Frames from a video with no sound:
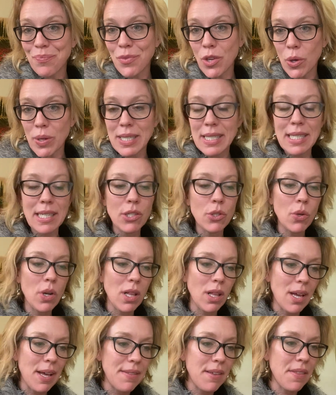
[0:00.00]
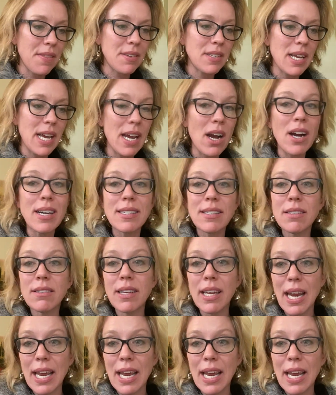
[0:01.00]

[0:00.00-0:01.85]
I said to a client the other day, I still get